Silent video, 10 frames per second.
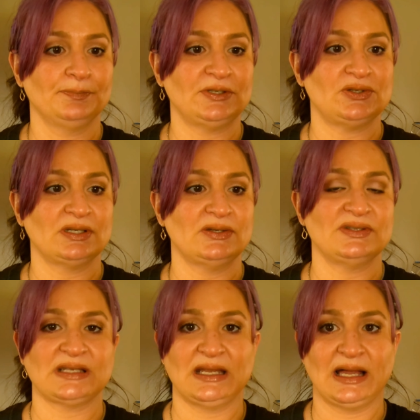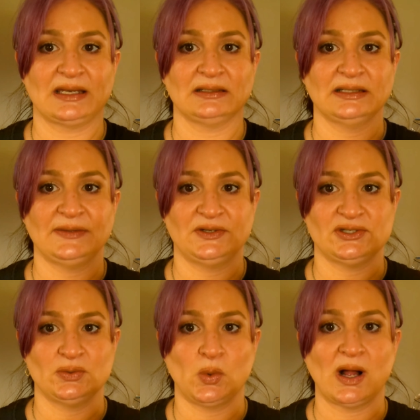but you can use any kind of lid that
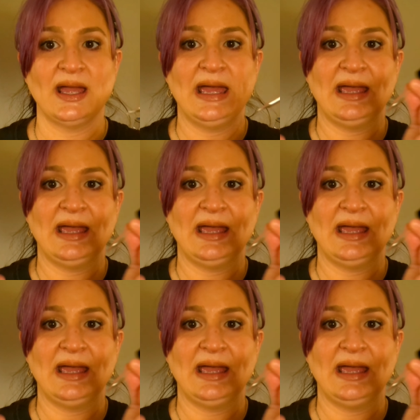you want.